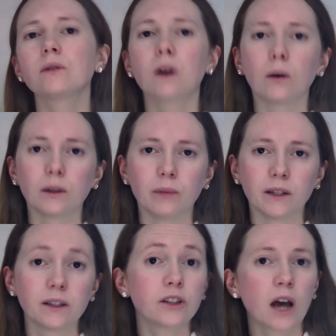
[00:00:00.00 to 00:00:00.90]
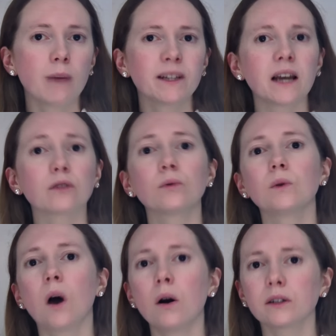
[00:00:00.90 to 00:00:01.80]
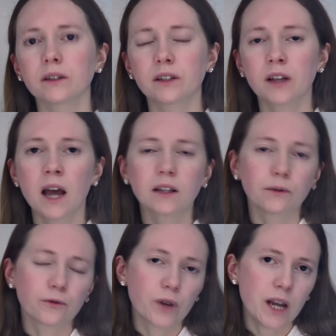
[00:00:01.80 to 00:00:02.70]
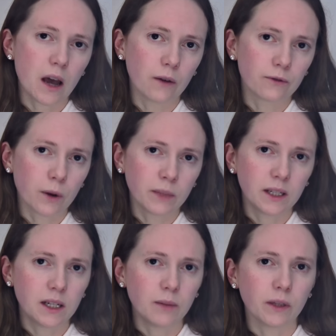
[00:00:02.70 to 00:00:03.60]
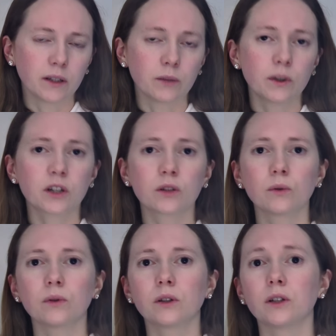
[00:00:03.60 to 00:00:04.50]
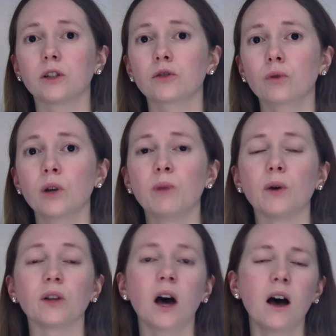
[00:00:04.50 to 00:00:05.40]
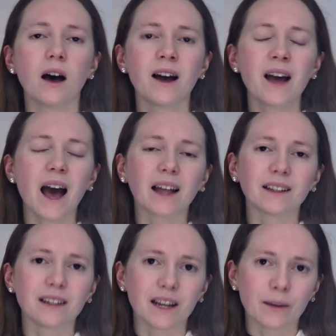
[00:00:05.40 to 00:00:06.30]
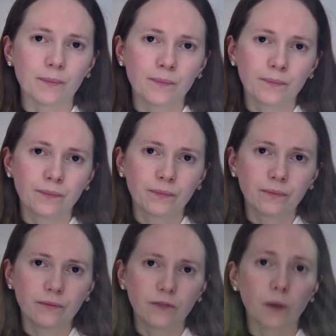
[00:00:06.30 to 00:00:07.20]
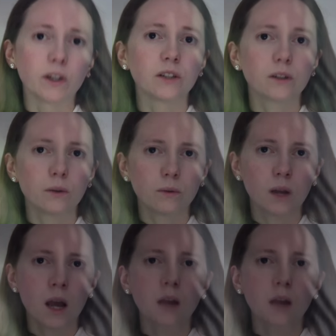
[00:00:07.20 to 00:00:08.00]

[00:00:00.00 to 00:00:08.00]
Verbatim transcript: to Gottliebin, determined at all costs to free her from the demons which sought to destroy both her and him. Very soon,